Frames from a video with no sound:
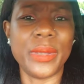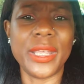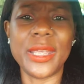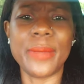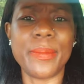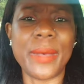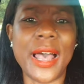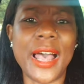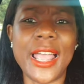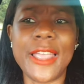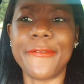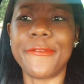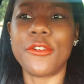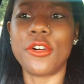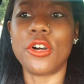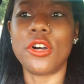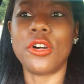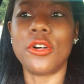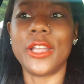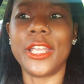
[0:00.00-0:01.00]
be
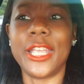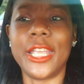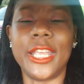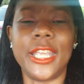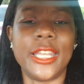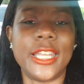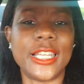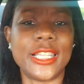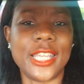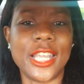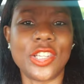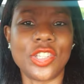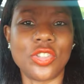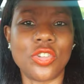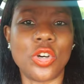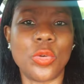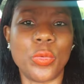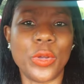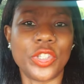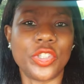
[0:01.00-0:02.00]
mindful and
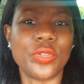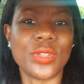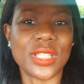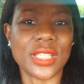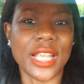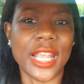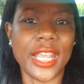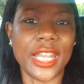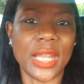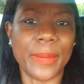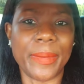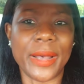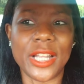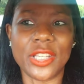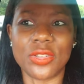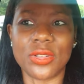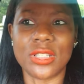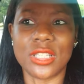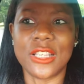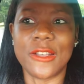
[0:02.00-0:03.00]
intentional what you're saying
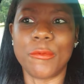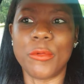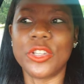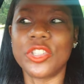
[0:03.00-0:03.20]
about yourself,